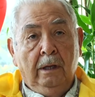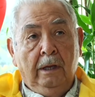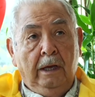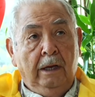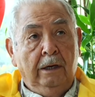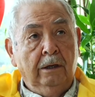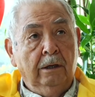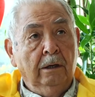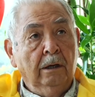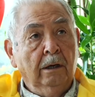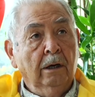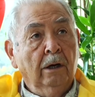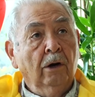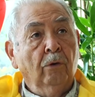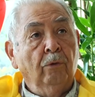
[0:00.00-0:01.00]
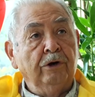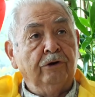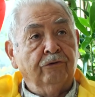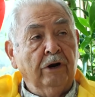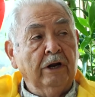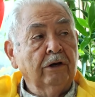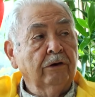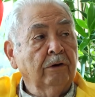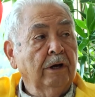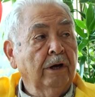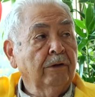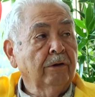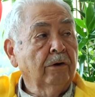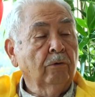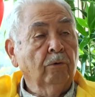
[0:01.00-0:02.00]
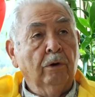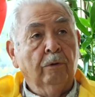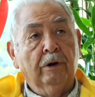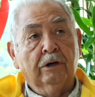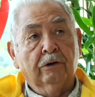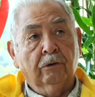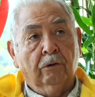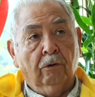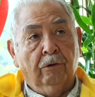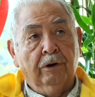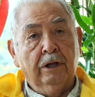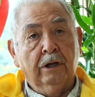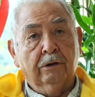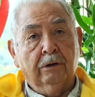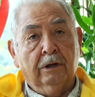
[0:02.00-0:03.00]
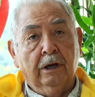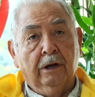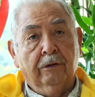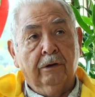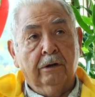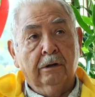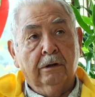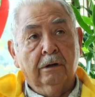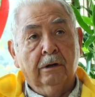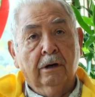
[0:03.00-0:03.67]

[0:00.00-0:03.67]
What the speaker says: And we trained together. We went to Korea together.